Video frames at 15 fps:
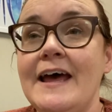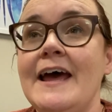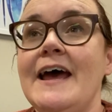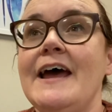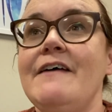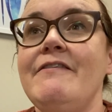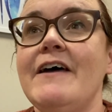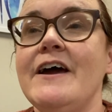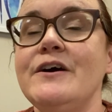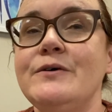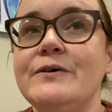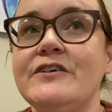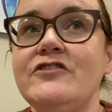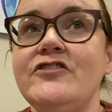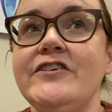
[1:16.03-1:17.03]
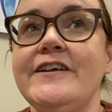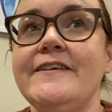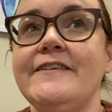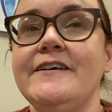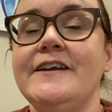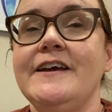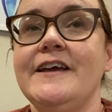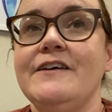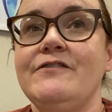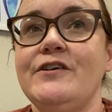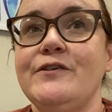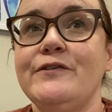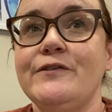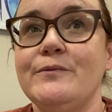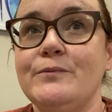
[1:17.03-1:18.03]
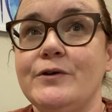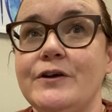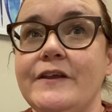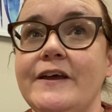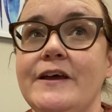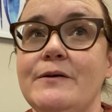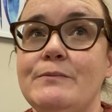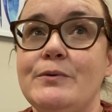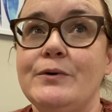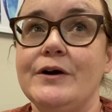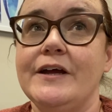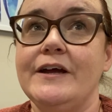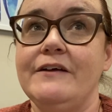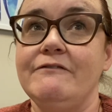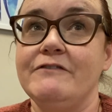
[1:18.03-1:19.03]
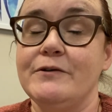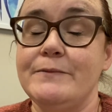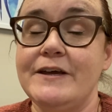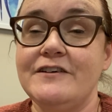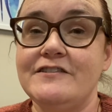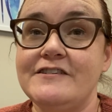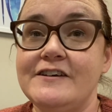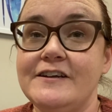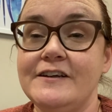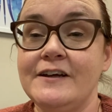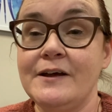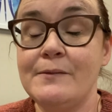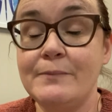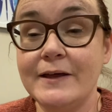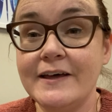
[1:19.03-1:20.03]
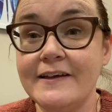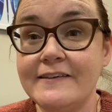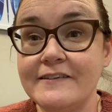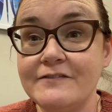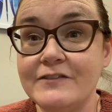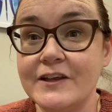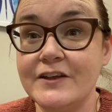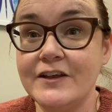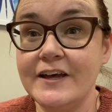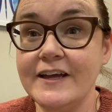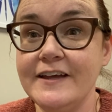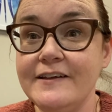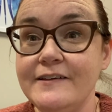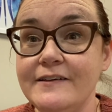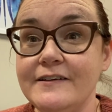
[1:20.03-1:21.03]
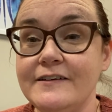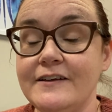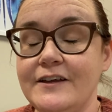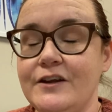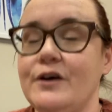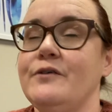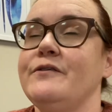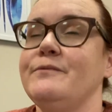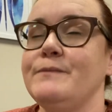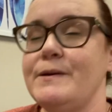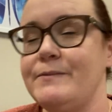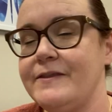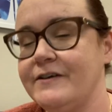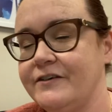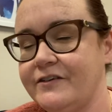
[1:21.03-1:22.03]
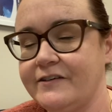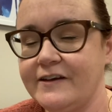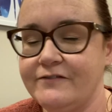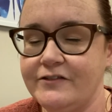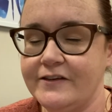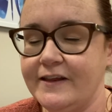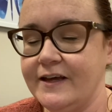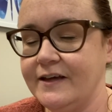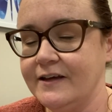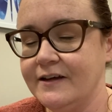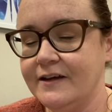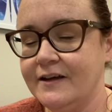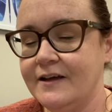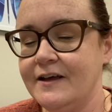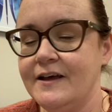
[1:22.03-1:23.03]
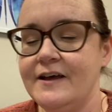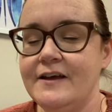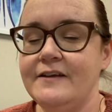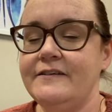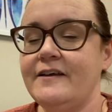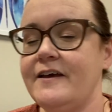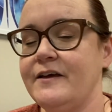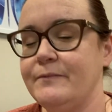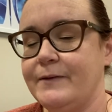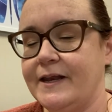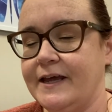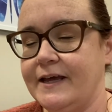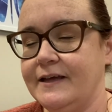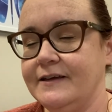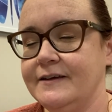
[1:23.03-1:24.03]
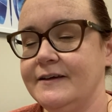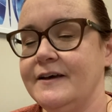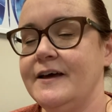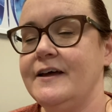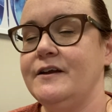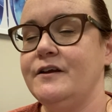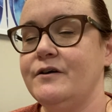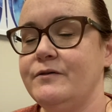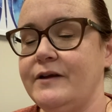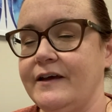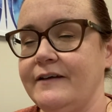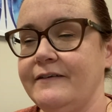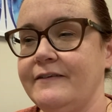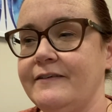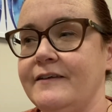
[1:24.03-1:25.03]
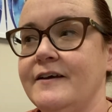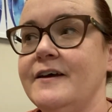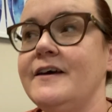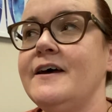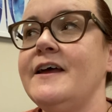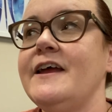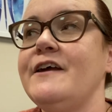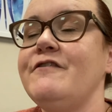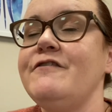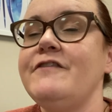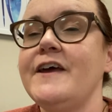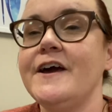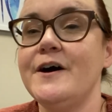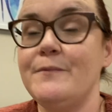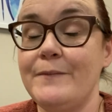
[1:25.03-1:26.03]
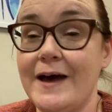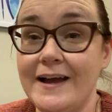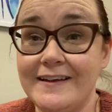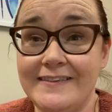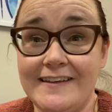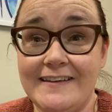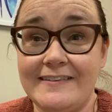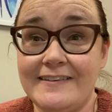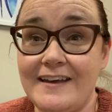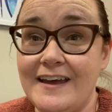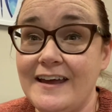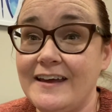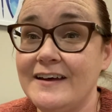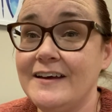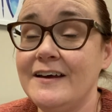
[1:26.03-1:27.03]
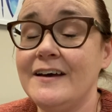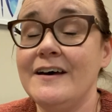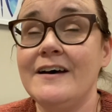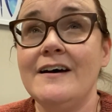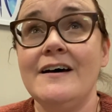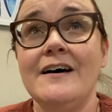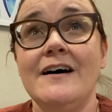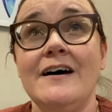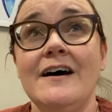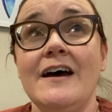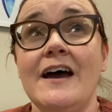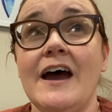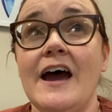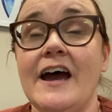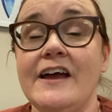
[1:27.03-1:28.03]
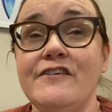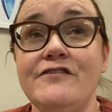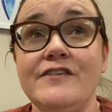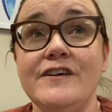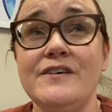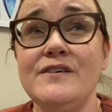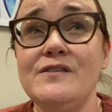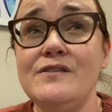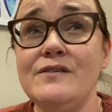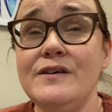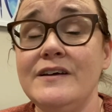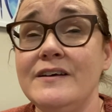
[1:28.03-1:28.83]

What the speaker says: And that question is going to give you some really important information, because if the client, maybe they just have to take a minute and notice. If they come back and they say, I feel